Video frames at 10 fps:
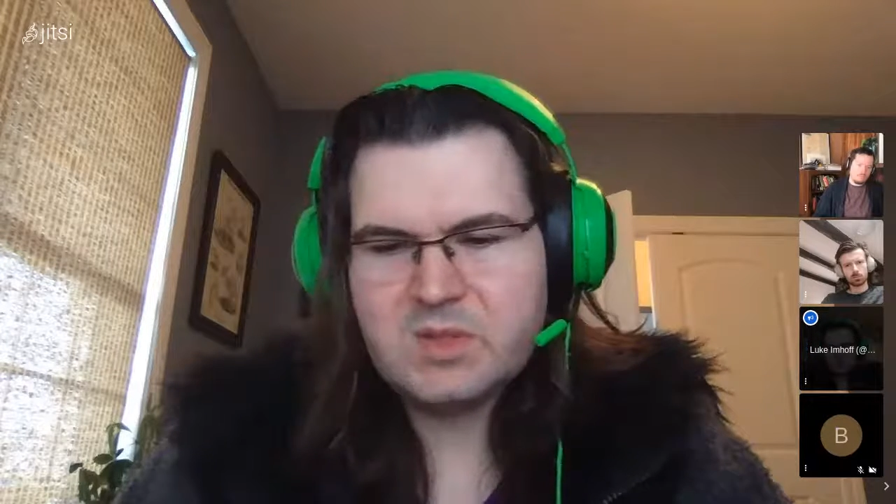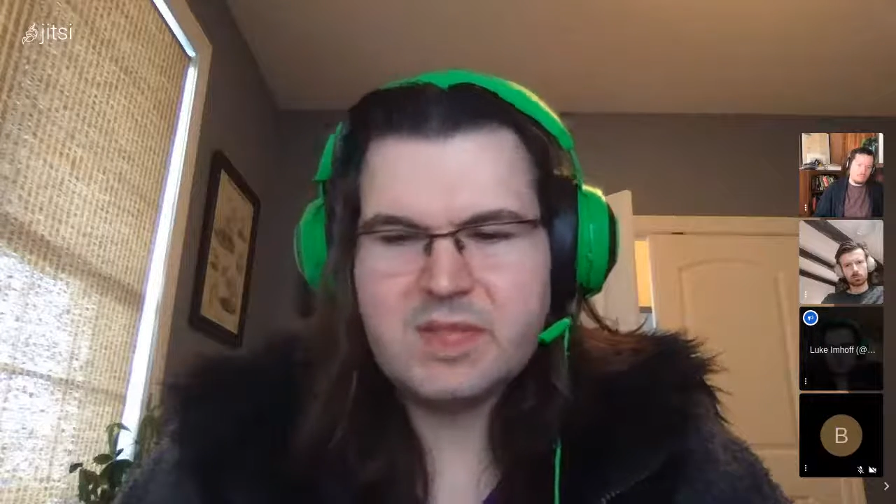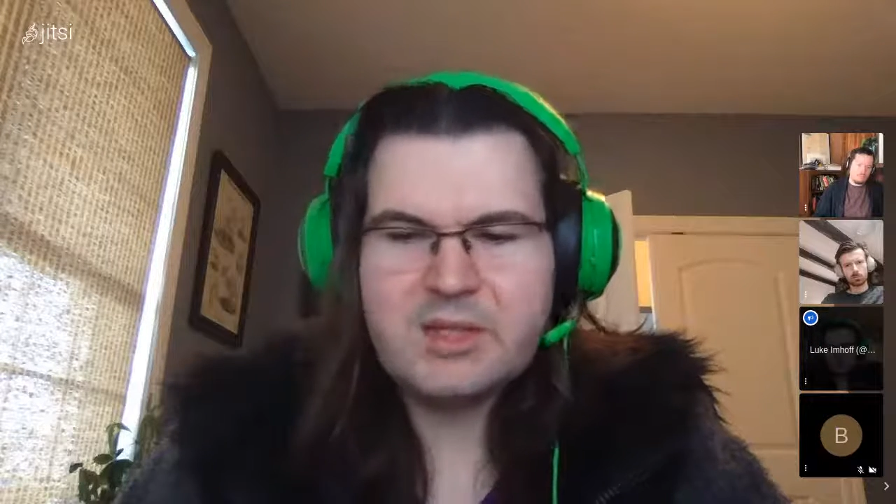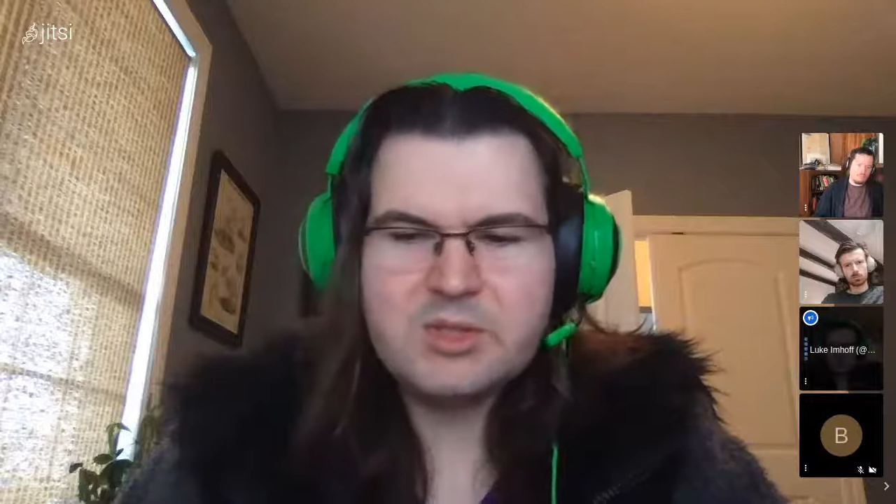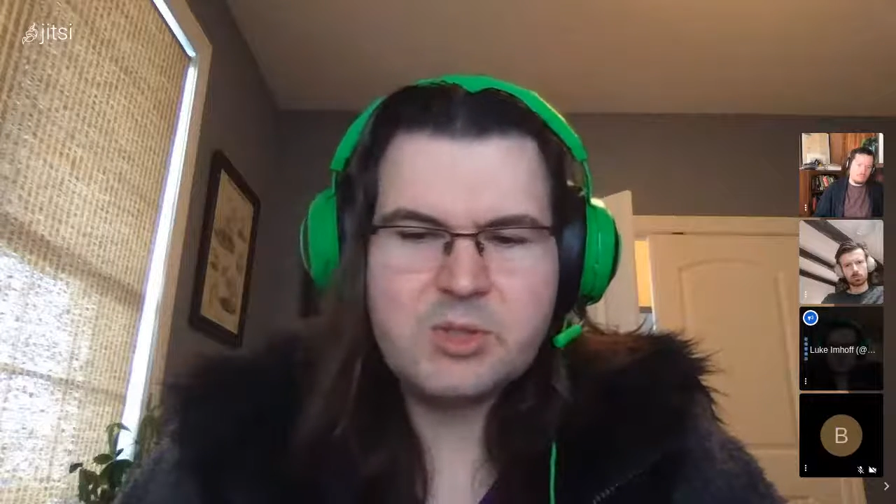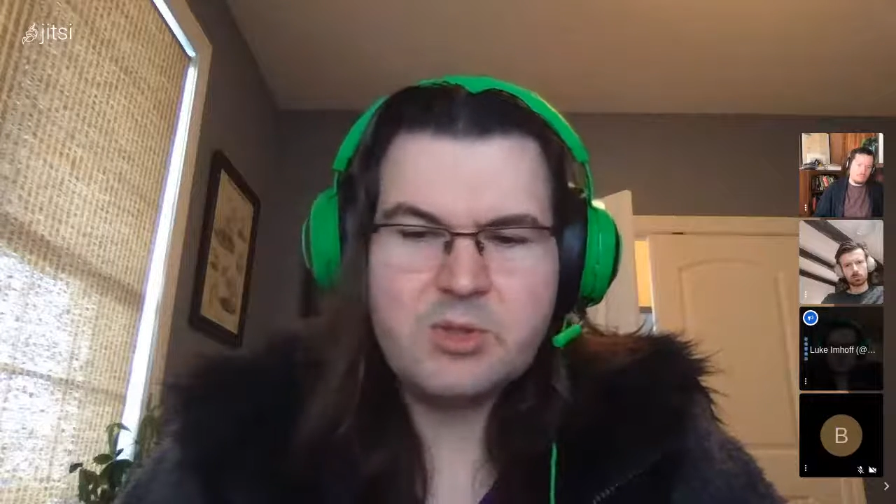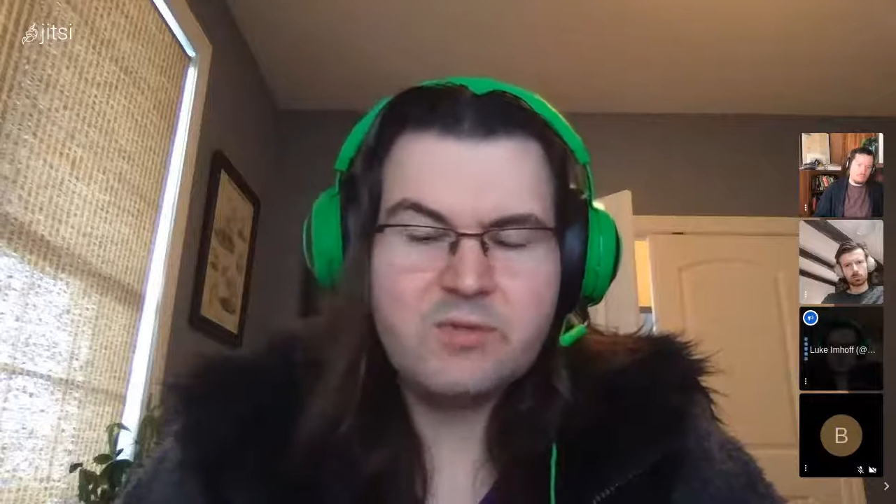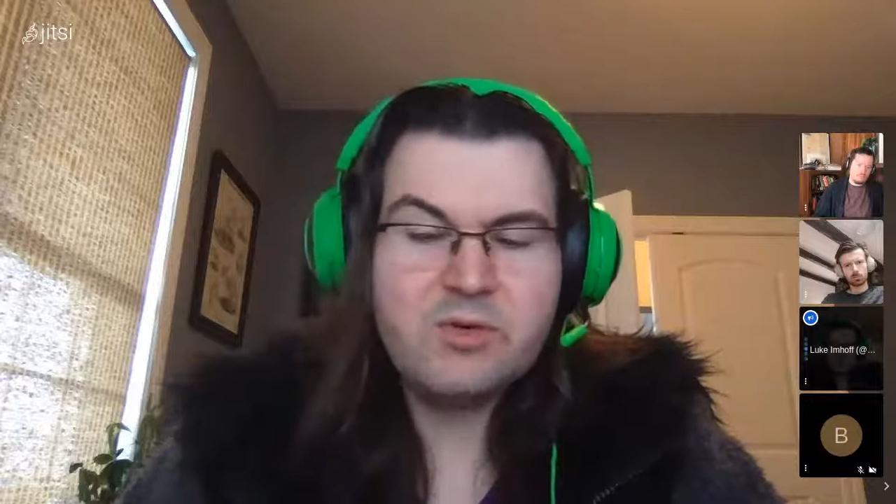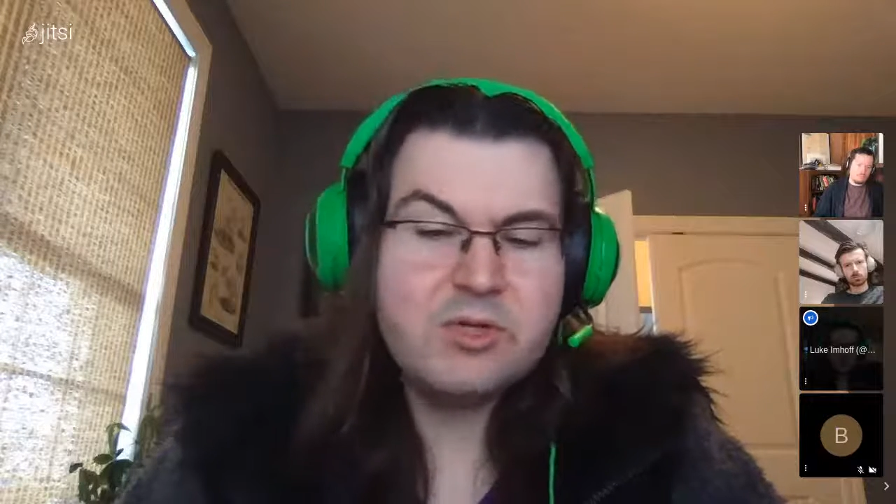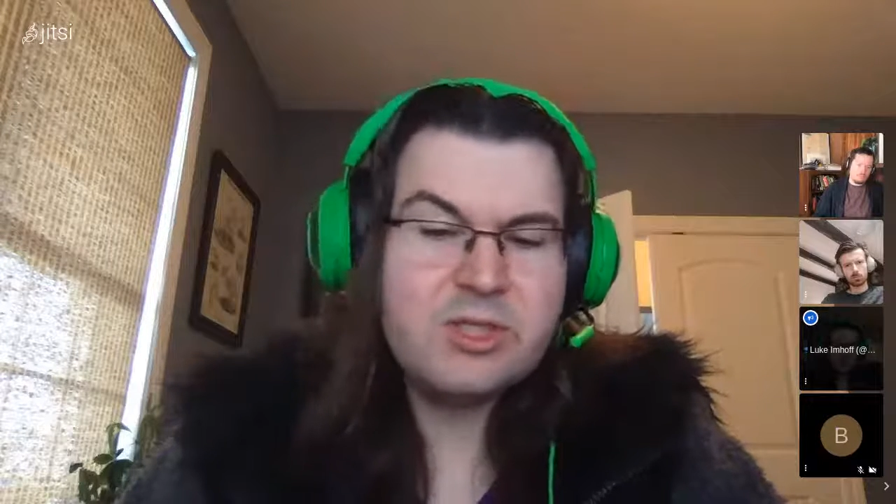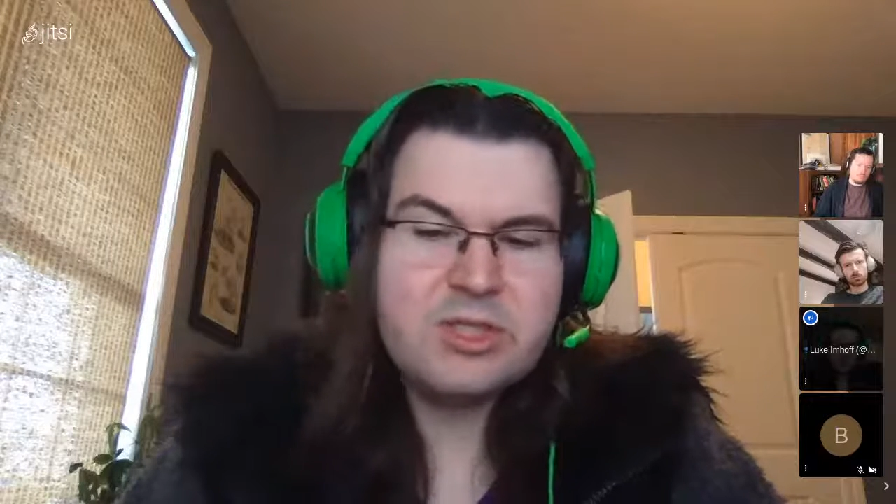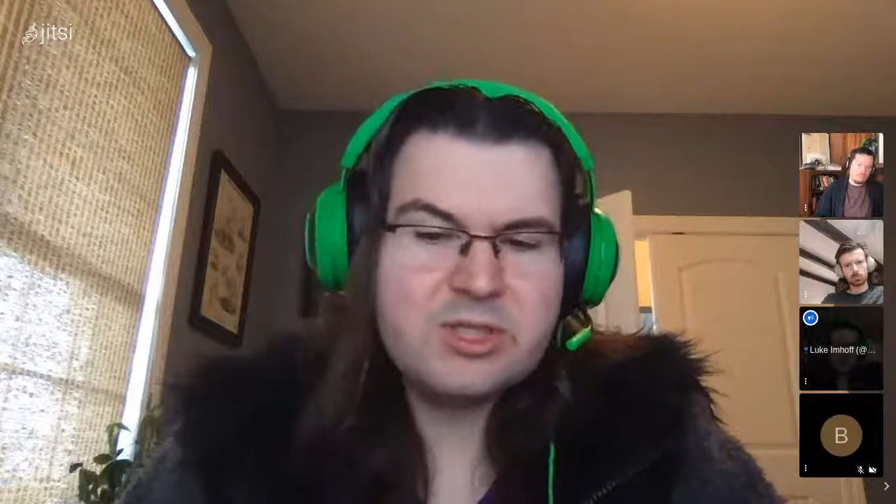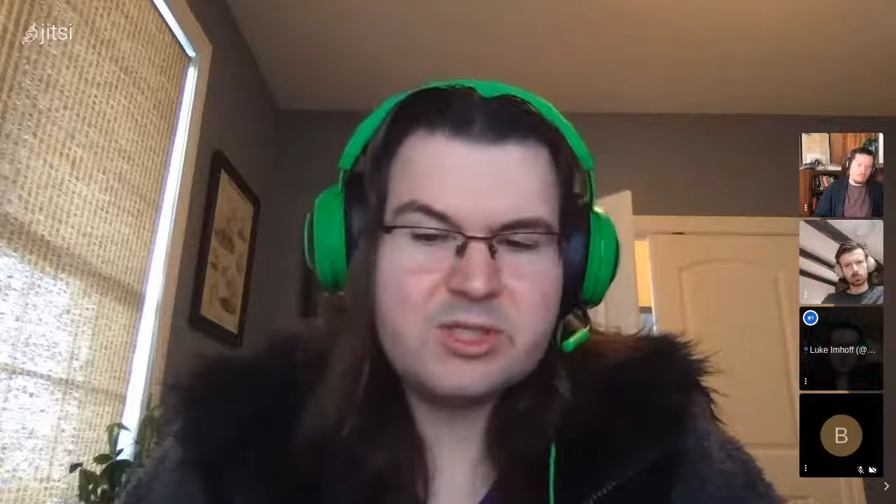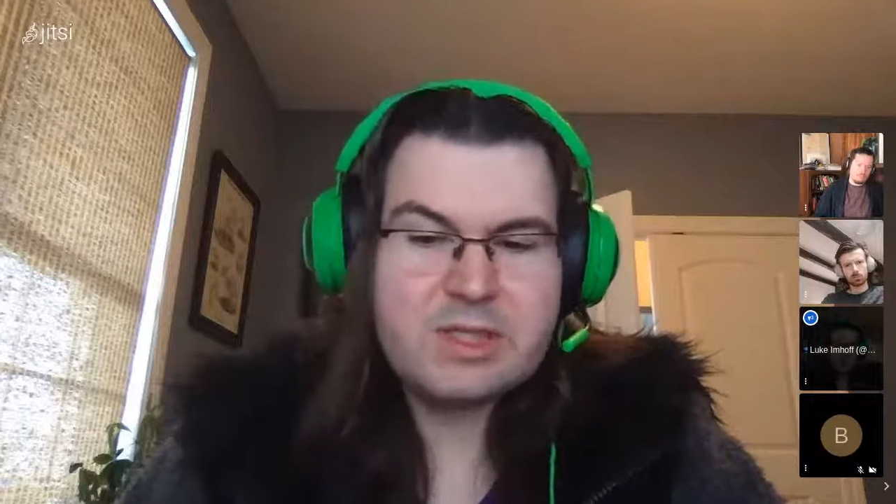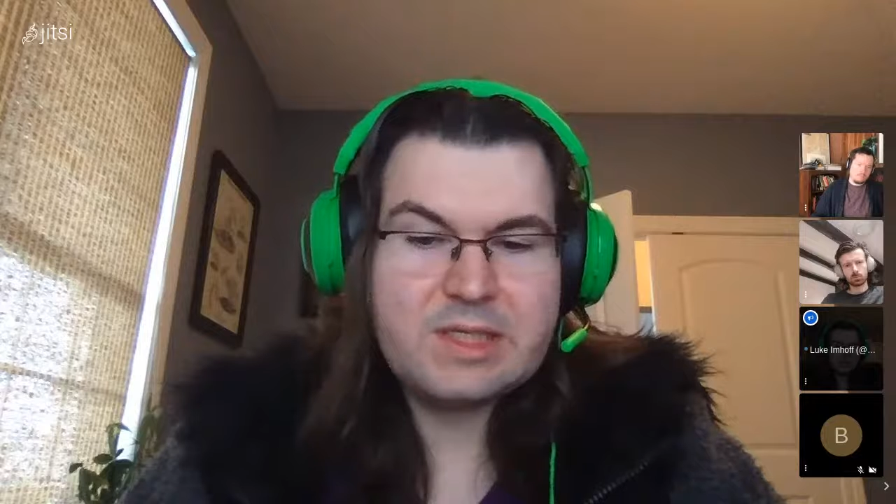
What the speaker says: Like there's no conversion; it just